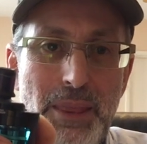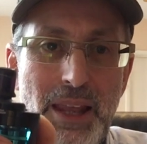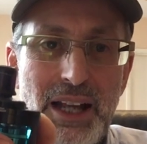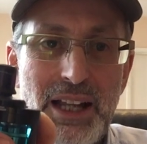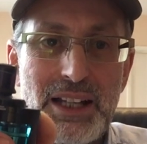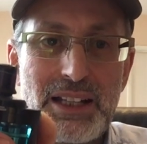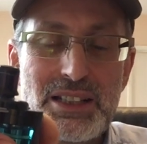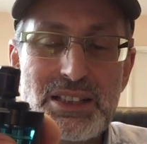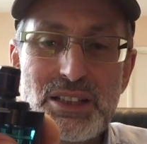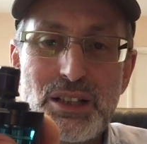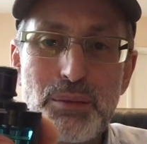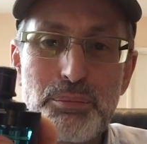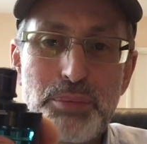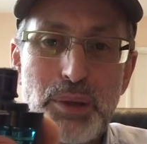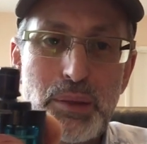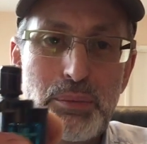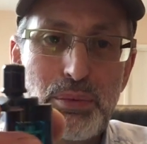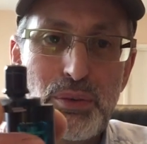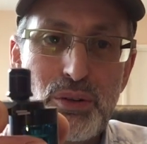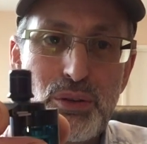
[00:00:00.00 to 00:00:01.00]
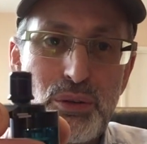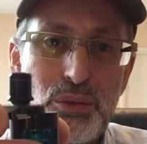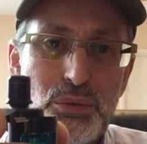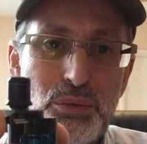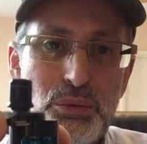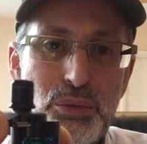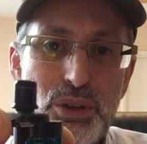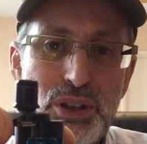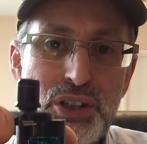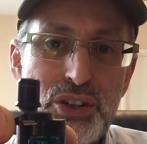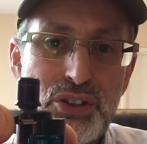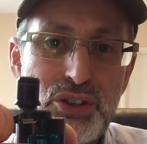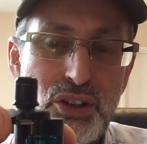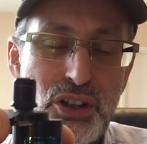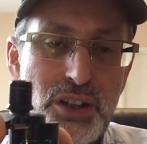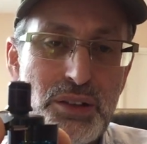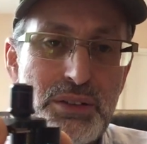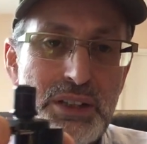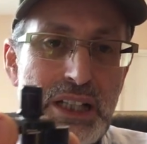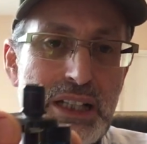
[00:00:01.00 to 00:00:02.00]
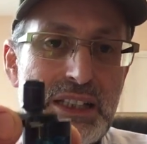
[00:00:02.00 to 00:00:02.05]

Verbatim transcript: and some people will enjoy it,